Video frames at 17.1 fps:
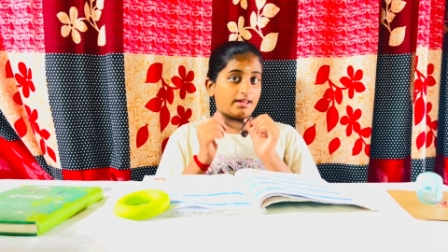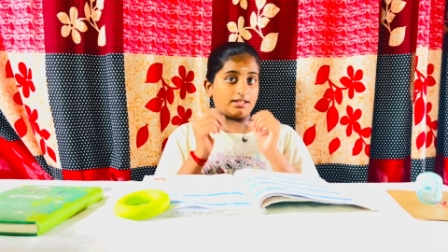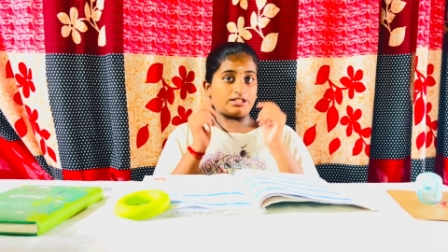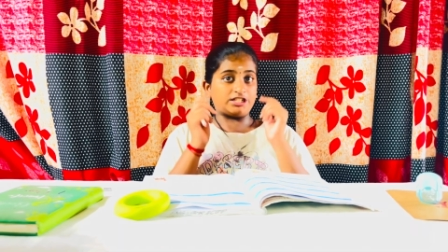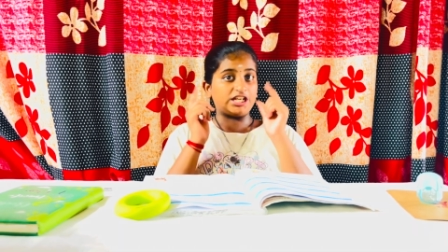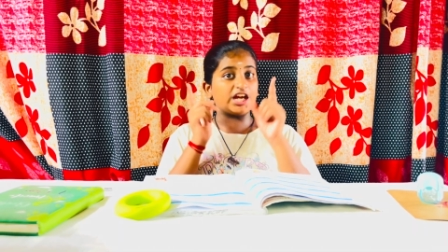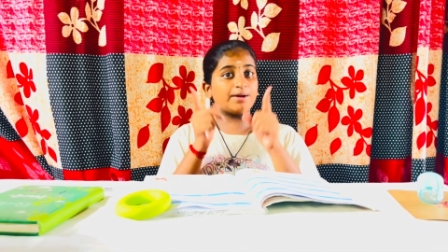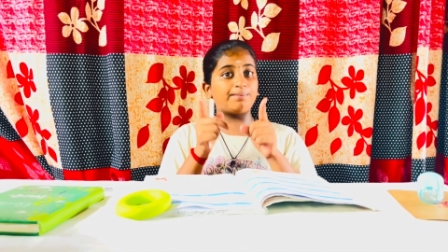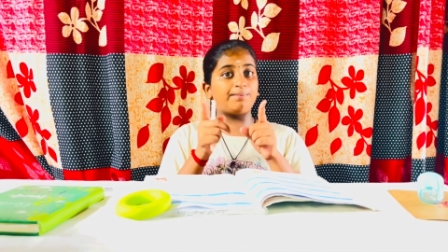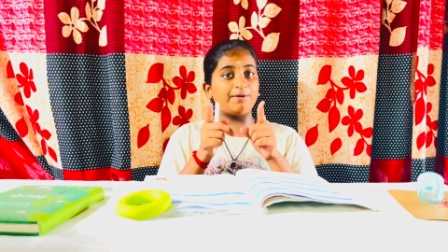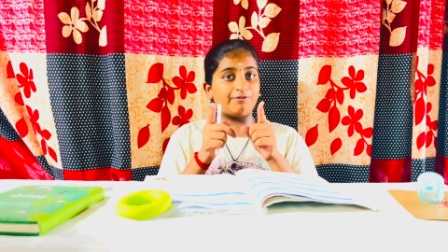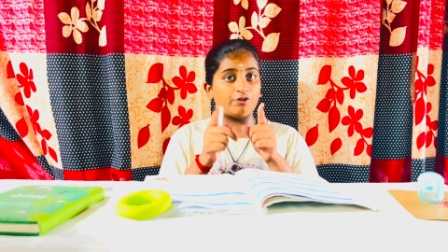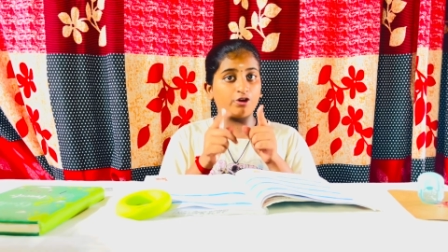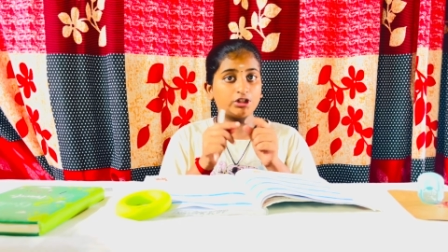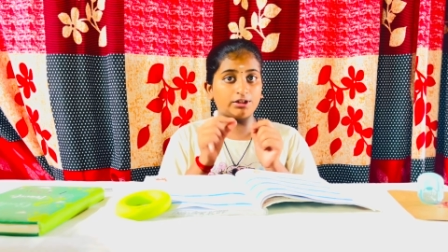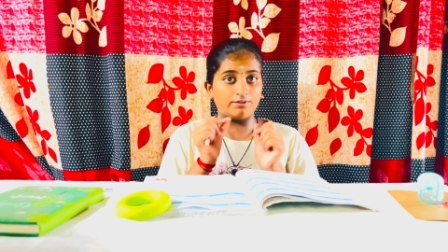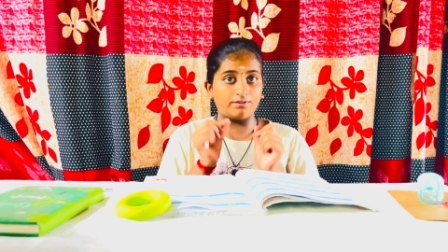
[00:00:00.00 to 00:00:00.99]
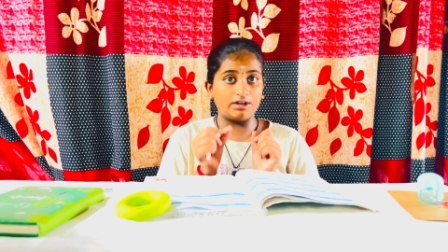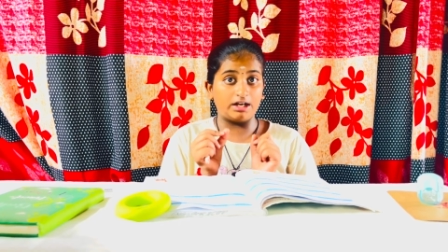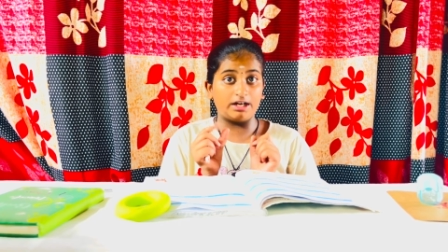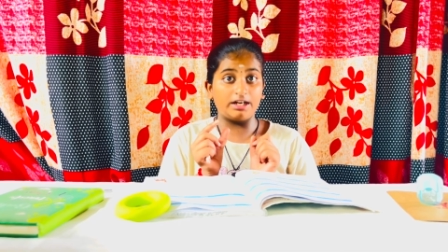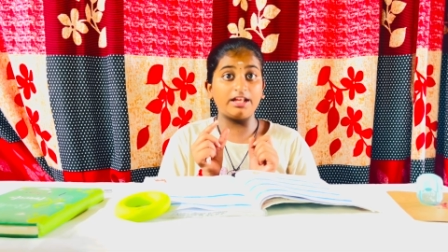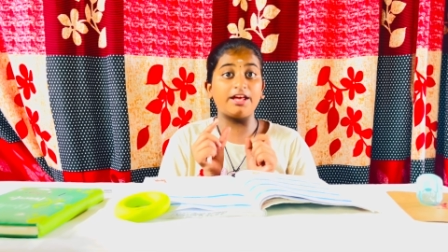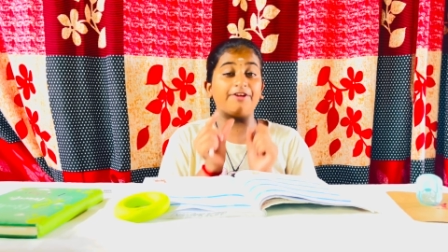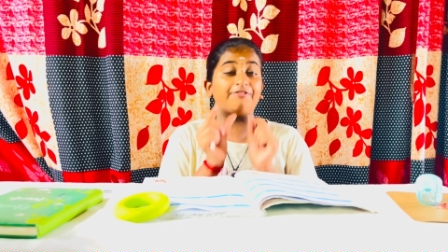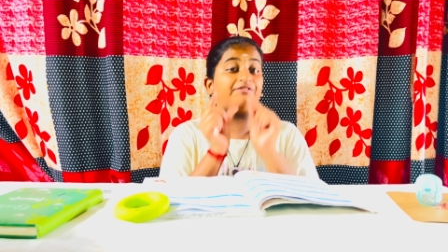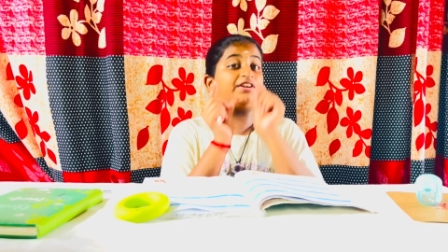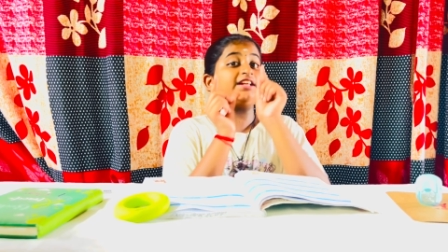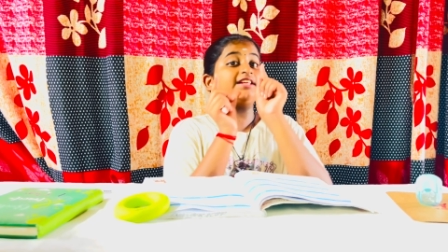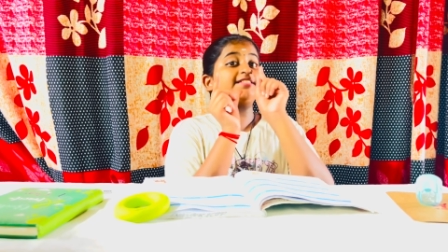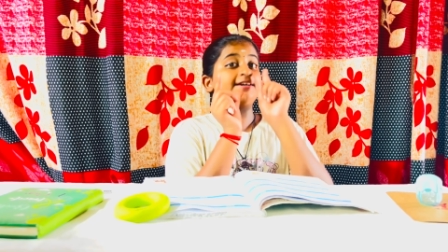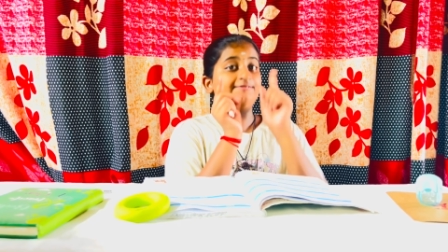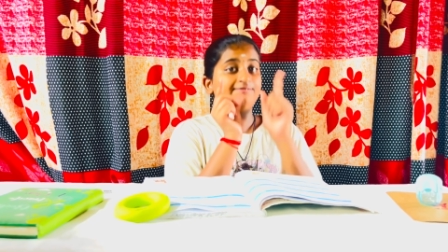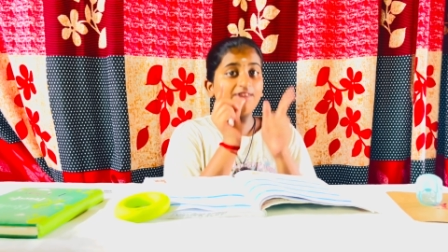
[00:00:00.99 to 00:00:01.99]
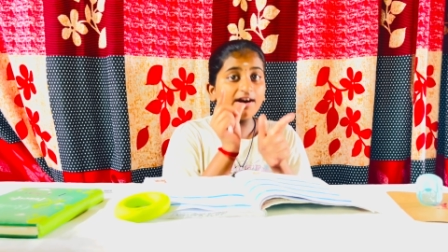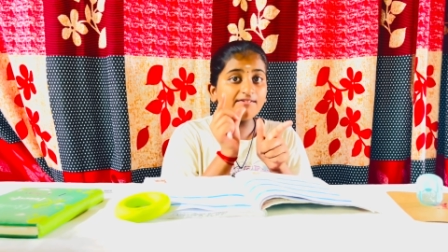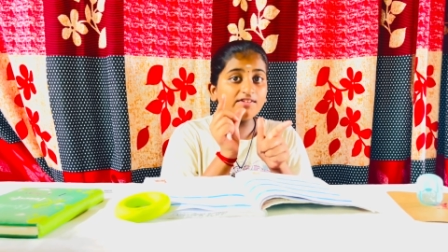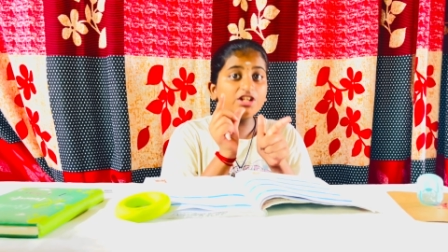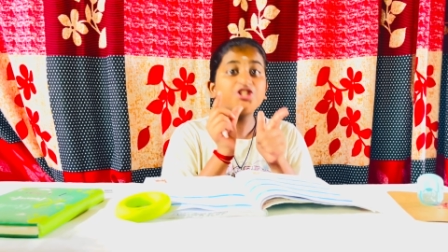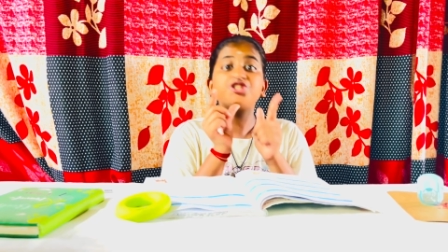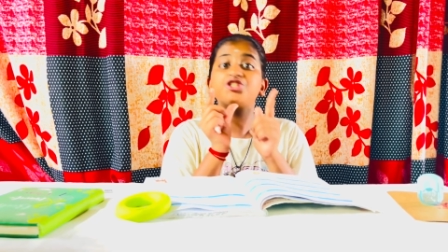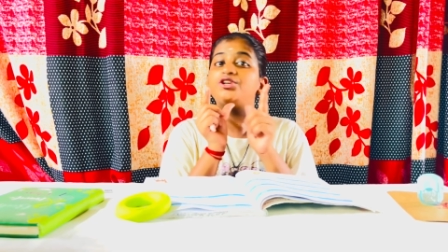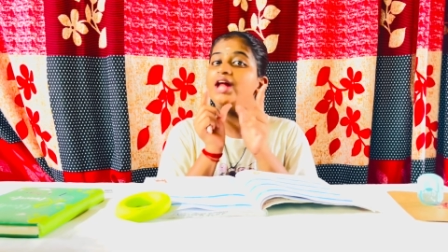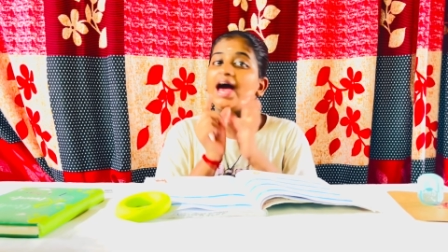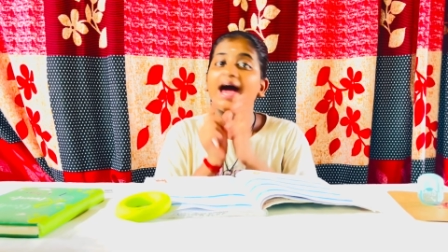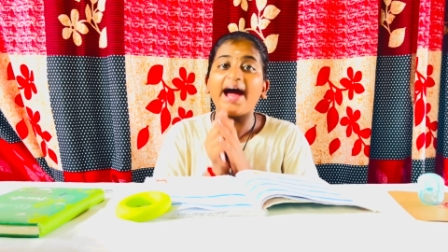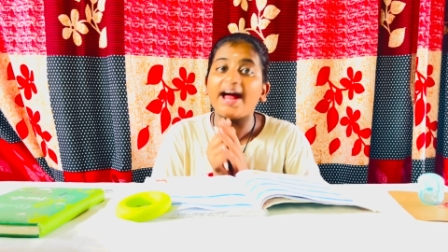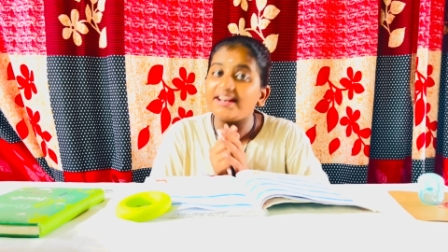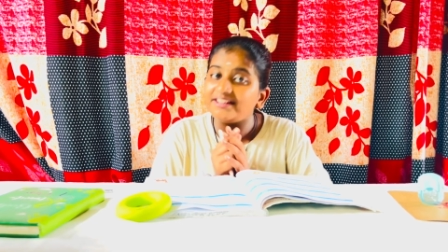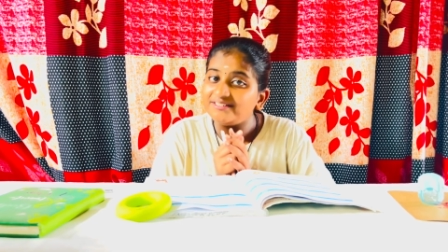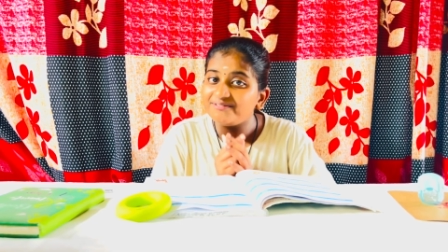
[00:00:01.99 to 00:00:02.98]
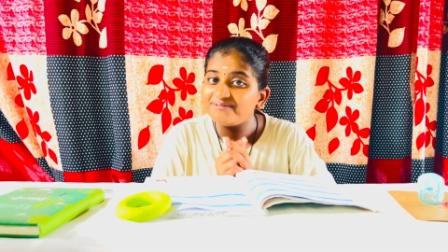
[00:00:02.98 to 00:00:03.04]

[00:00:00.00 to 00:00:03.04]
Check before the word. If it is a vowel, you should add